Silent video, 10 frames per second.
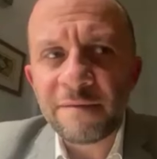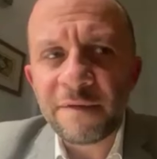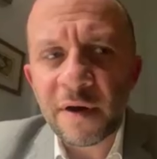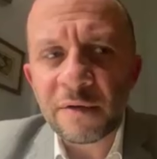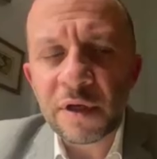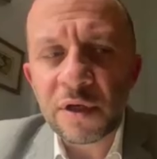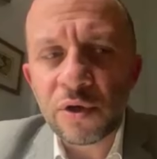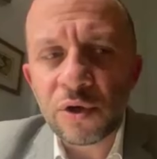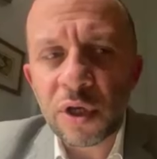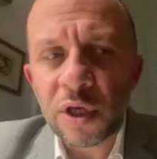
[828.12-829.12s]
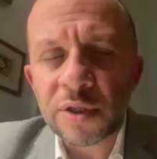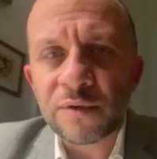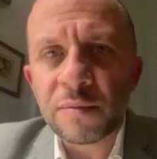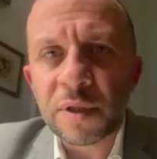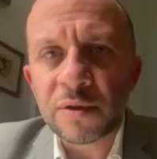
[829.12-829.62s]
very good
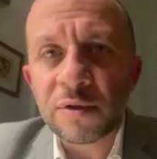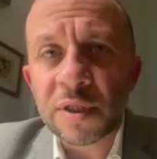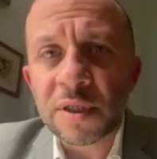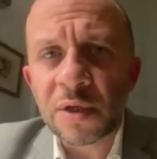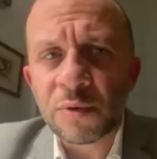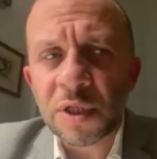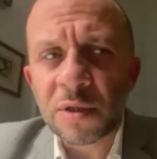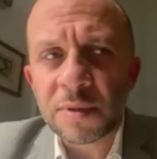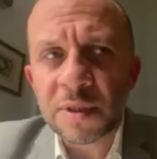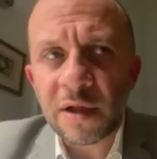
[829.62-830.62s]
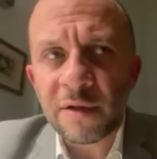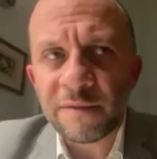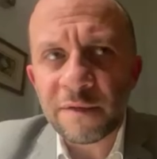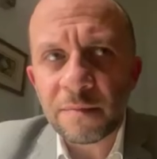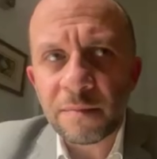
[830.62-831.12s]
instrument to distinguish himself
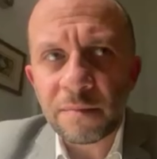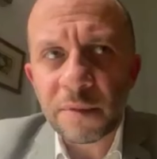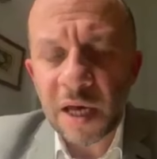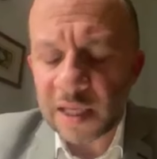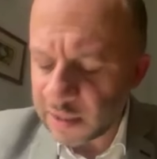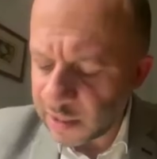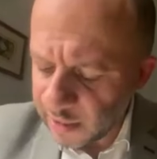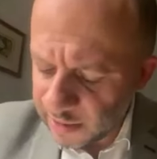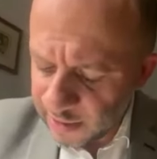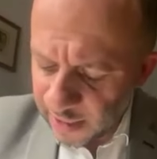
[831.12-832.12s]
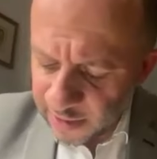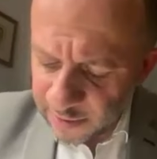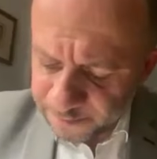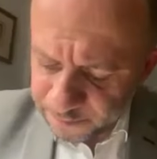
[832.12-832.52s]
from Gantz, as I said.